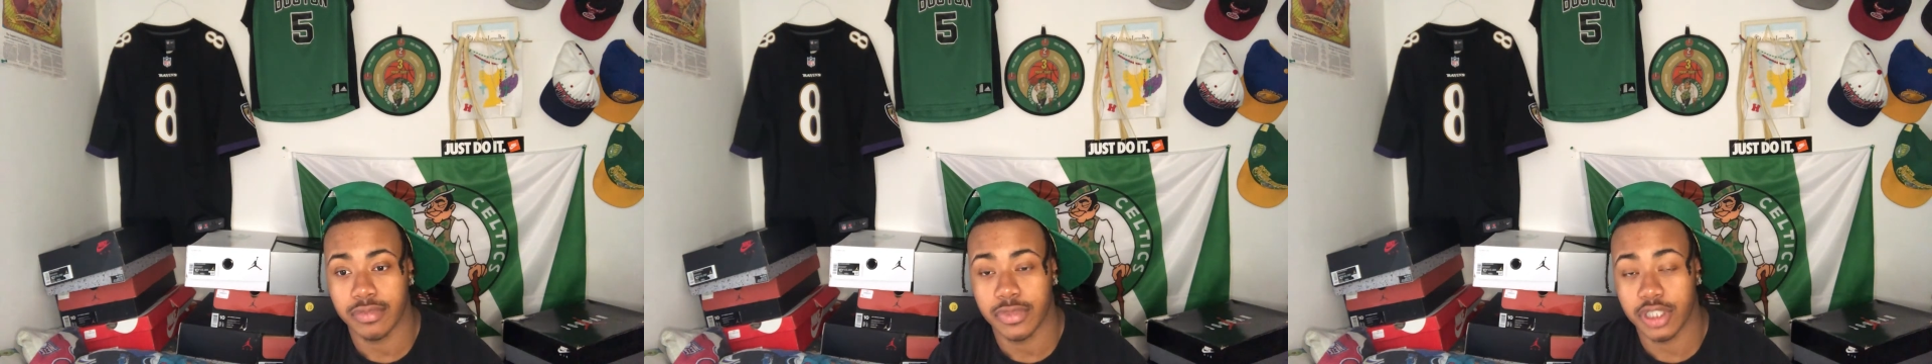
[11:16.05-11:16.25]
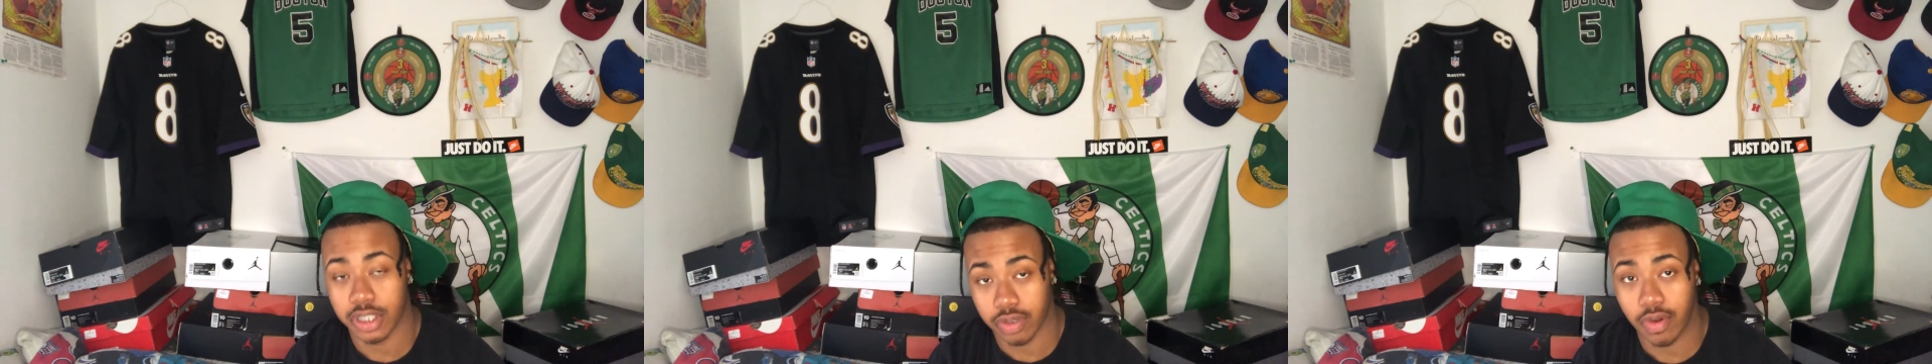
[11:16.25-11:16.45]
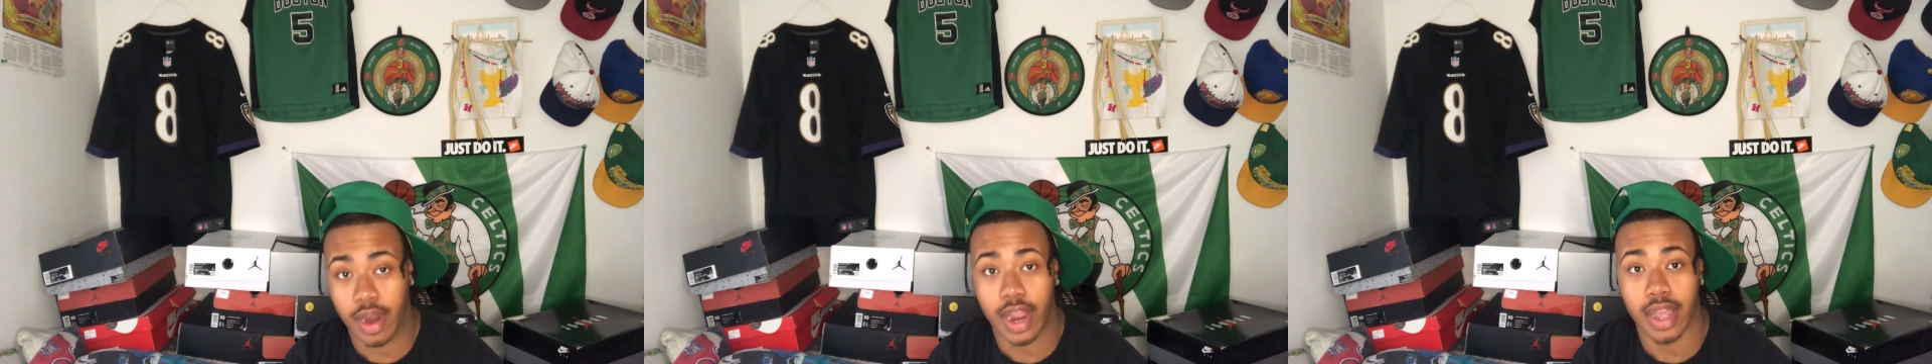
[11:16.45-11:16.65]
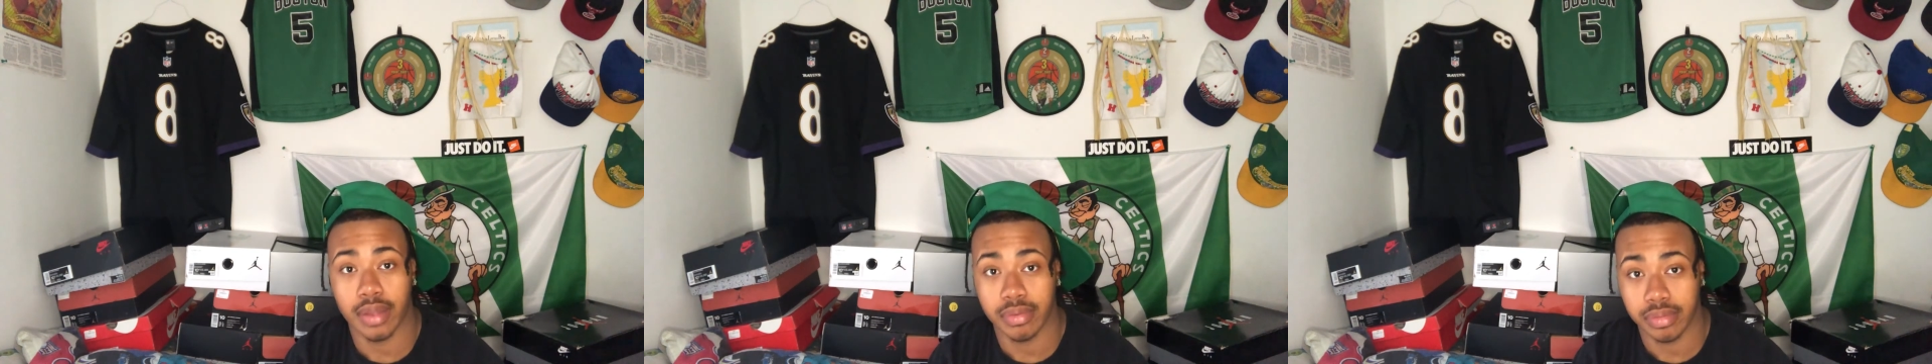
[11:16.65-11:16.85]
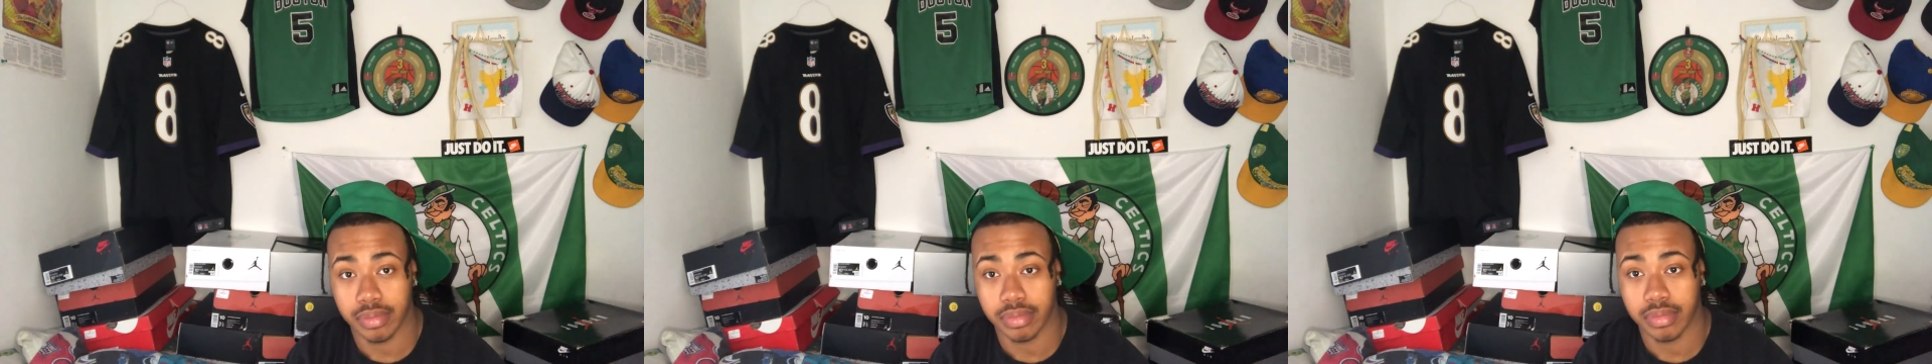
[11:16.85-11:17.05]

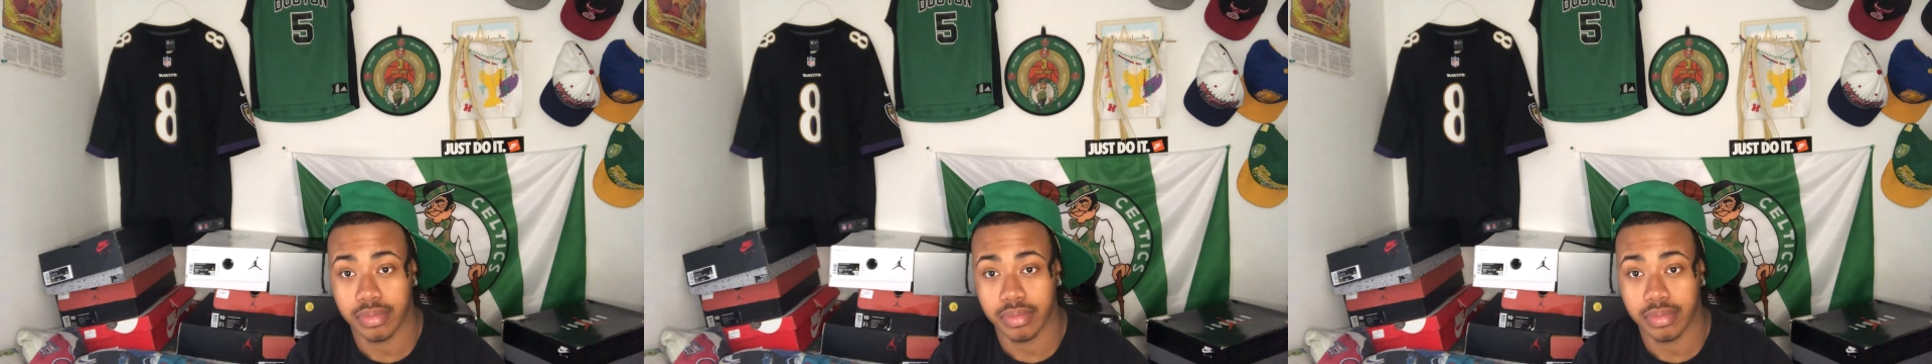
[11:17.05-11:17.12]
subscribe.